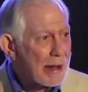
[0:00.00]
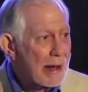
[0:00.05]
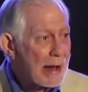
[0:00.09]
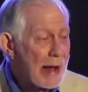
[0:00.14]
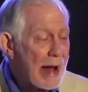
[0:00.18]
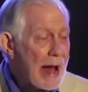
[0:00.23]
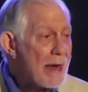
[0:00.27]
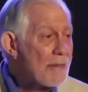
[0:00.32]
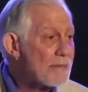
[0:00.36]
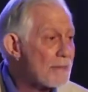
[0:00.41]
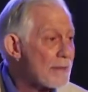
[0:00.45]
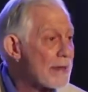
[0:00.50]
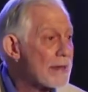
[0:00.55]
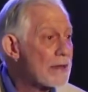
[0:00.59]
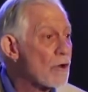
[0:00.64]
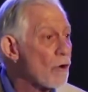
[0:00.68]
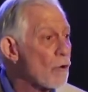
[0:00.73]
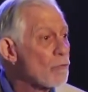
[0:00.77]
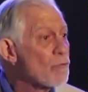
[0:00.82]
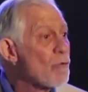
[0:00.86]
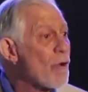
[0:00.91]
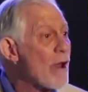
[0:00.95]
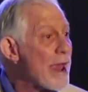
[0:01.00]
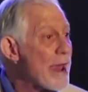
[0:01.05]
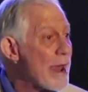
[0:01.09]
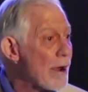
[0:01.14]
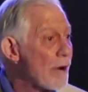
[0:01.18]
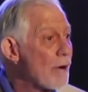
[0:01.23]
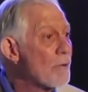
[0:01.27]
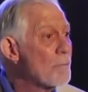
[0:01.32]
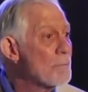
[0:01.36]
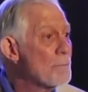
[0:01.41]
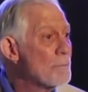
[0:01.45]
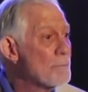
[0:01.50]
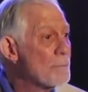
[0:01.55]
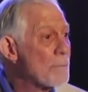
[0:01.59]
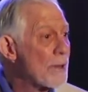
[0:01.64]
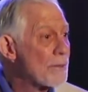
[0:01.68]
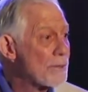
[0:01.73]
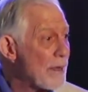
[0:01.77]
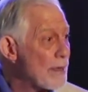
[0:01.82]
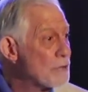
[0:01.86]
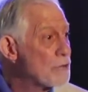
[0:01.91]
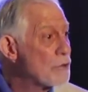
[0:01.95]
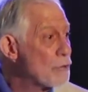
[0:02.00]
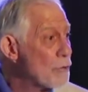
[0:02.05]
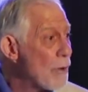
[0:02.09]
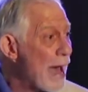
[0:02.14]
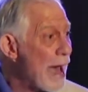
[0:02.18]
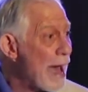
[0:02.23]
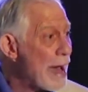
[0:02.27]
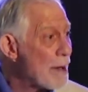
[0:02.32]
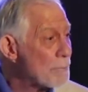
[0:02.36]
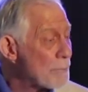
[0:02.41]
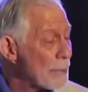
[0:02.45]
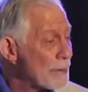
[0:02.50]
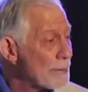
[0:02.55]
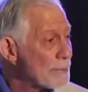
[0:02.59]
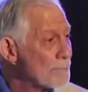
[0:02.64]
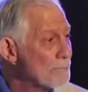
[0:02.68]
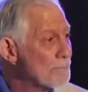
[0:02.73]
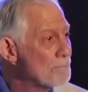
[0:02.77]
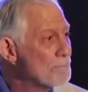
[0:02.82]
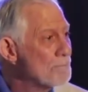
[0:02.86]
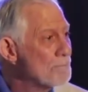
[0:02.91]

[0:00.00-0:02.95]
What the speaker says: I think, are rare, but they do happen.